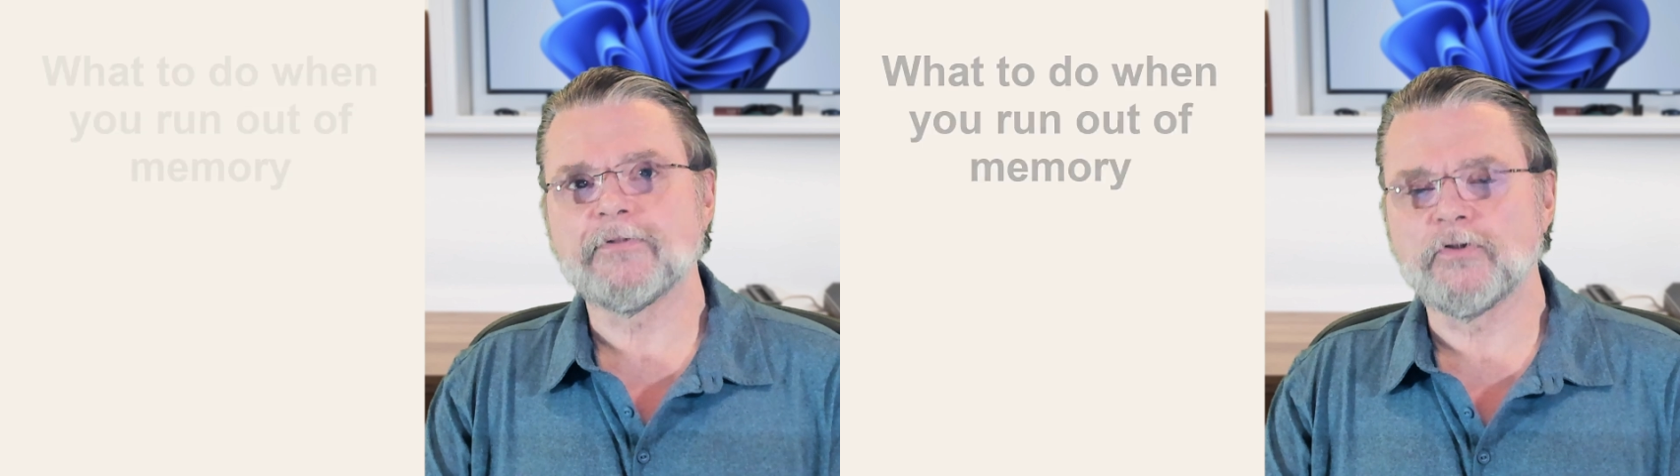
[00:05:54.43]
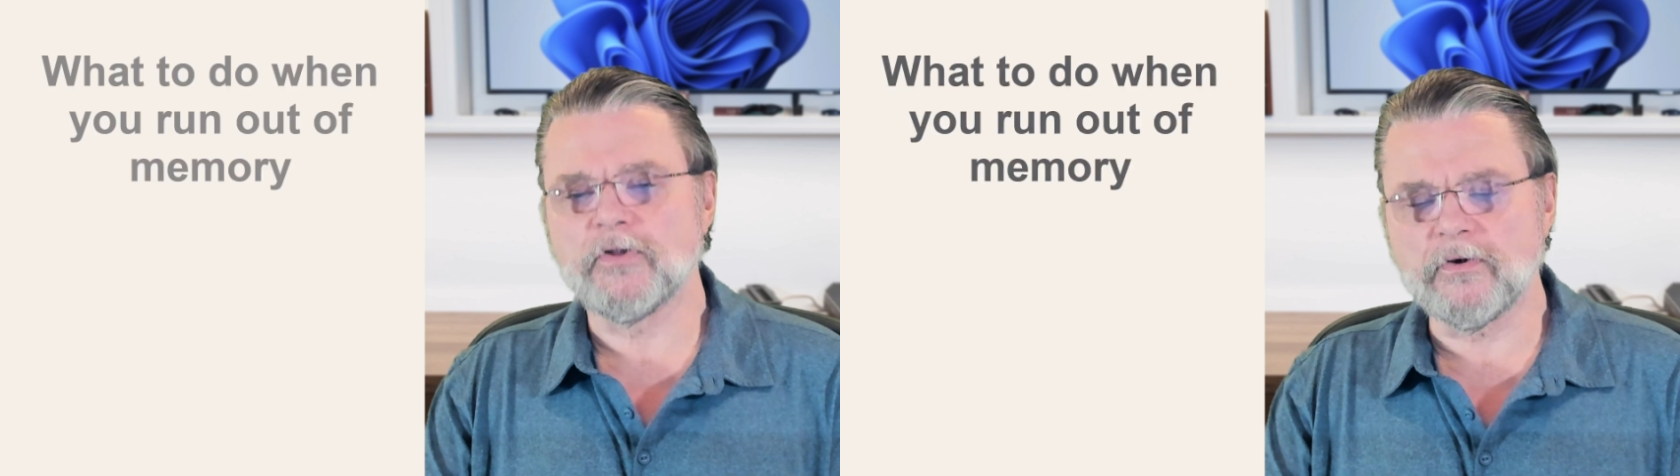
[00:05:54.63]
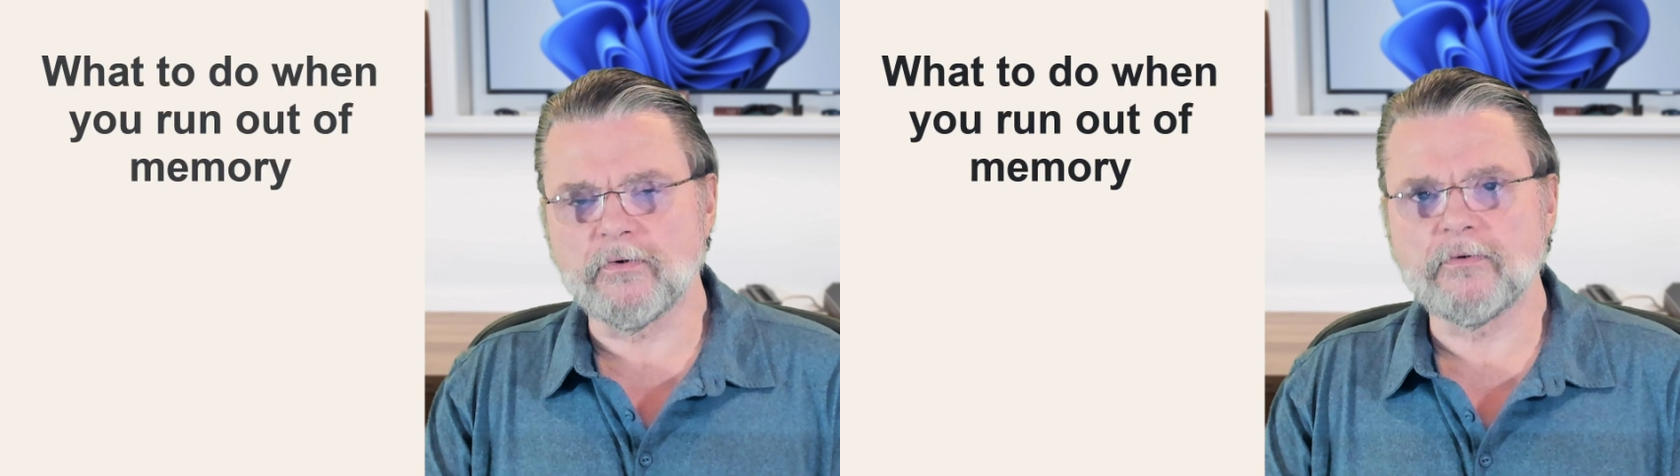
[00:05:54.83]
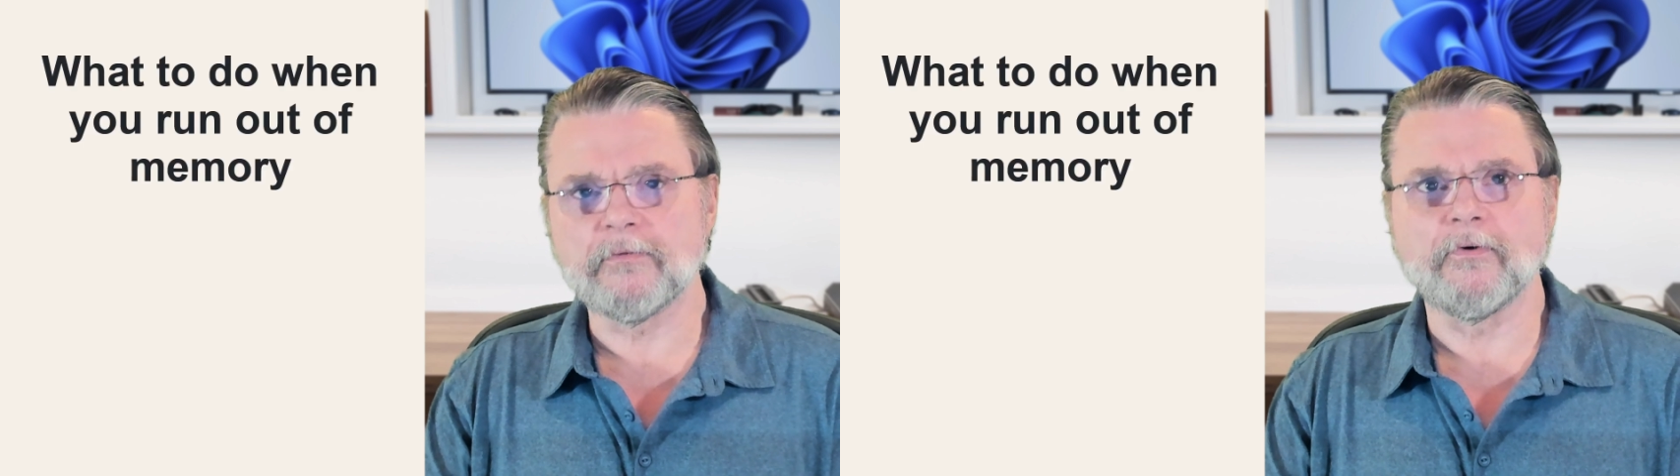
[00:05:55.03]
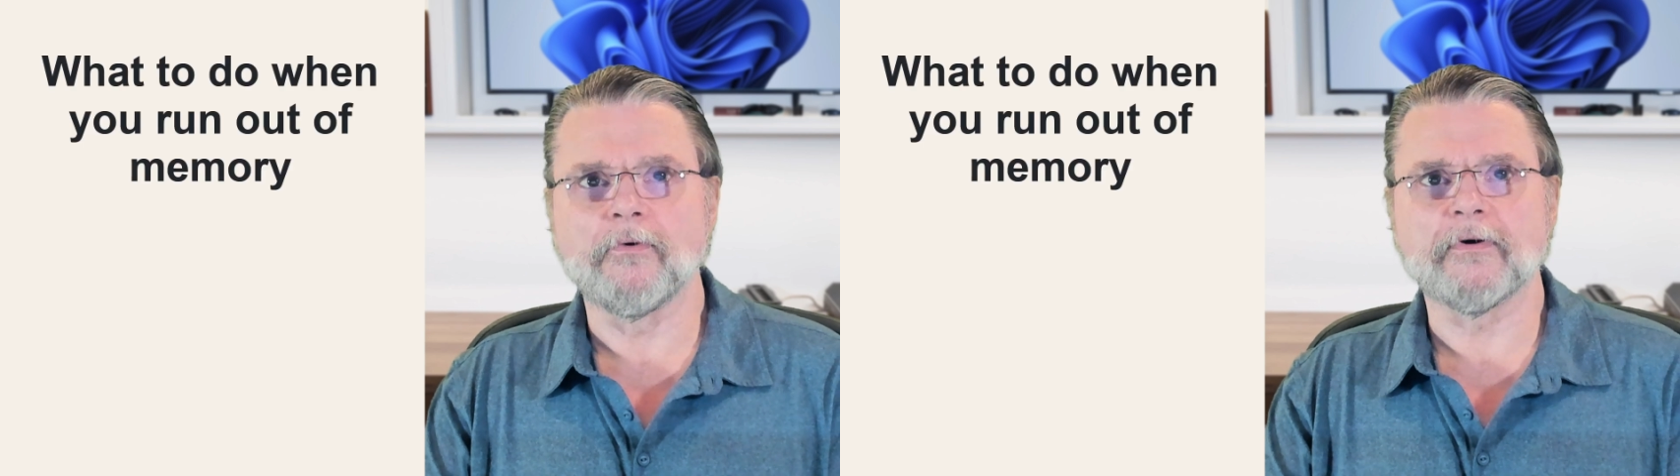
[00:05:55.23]

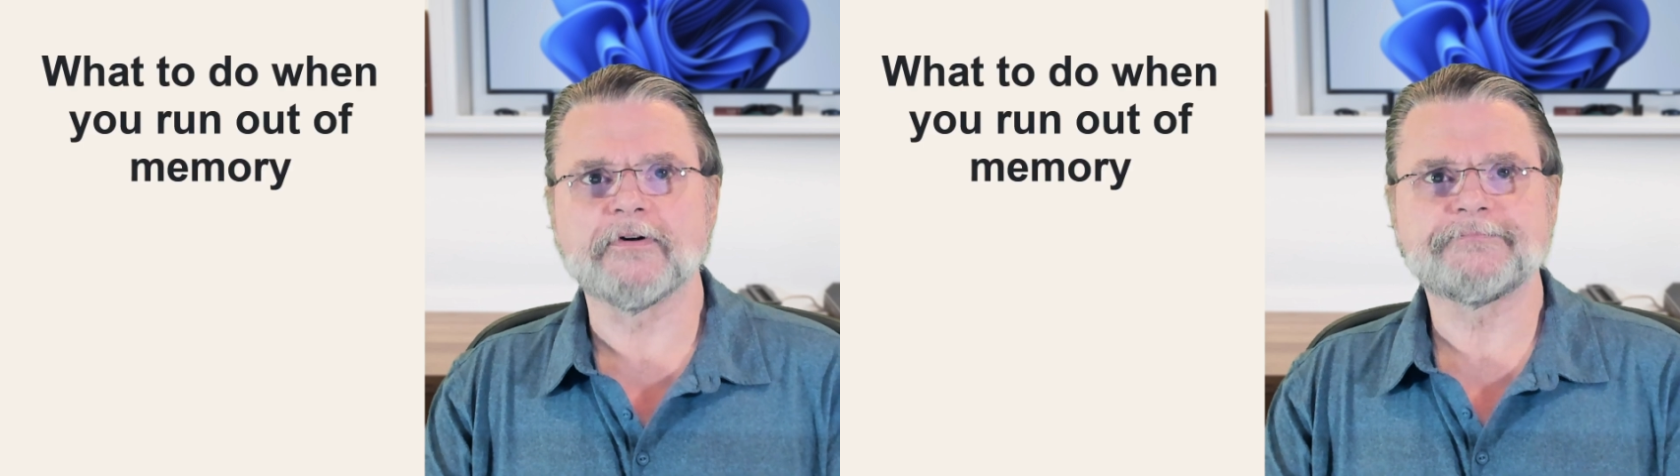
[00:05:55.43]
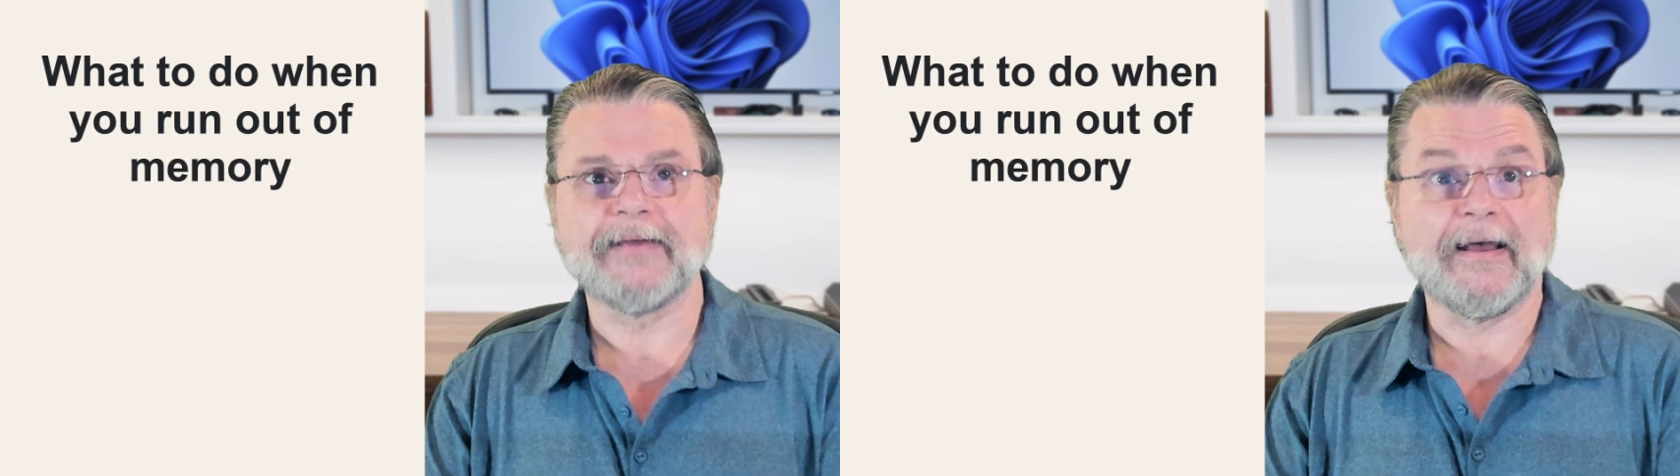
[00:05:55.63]
low or